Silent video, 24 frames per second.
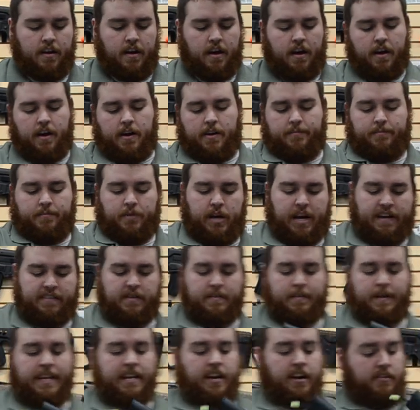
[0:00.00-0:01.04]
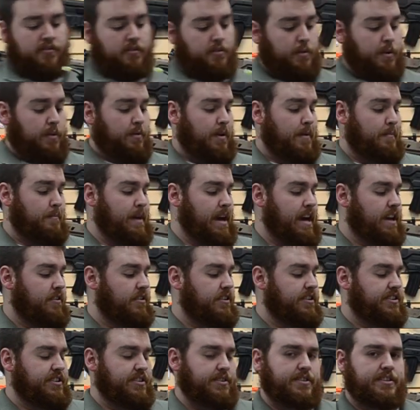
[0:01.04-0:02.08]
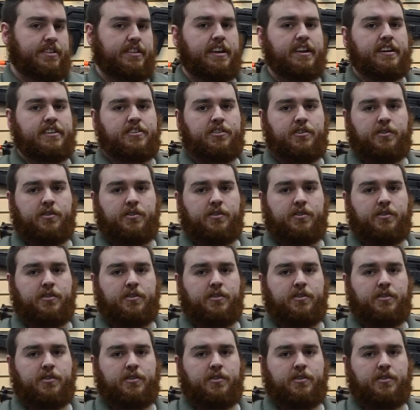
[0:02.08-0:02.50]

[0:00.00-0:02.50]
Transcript: Um, you have to be careful with what batteries you select.